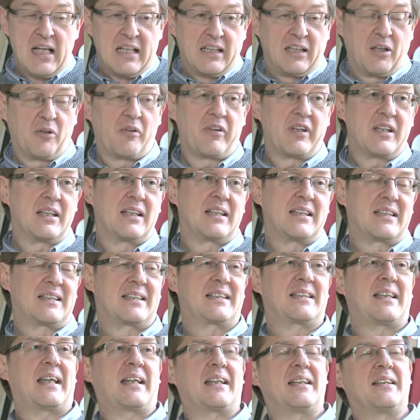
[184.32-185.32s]
No, the
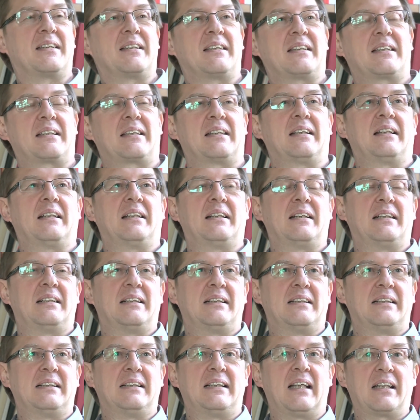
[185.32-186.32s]
second
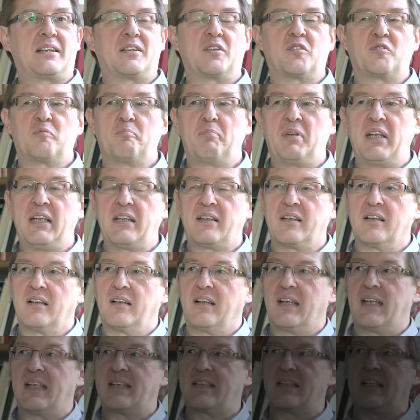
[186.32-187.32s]
letter of
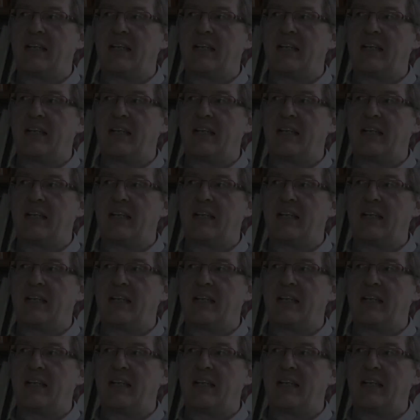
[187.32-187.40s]
Peter is